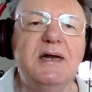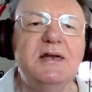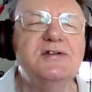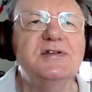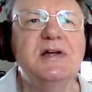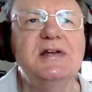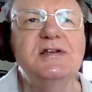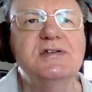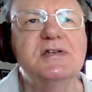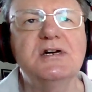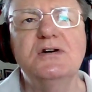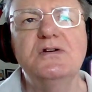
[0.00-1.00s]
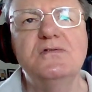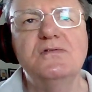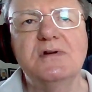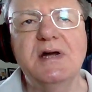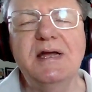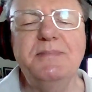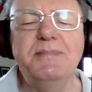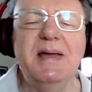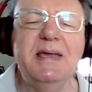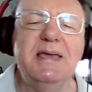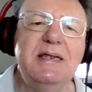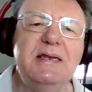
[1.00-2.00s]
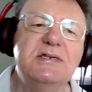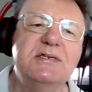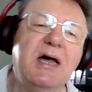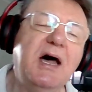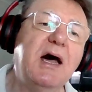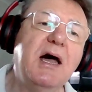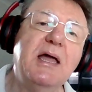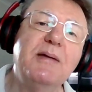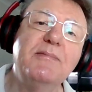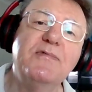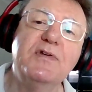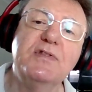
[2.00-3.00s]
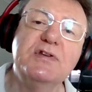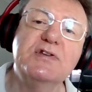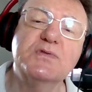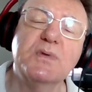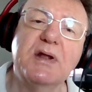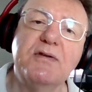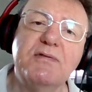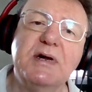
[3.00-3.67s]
decided to go right back in time for this one,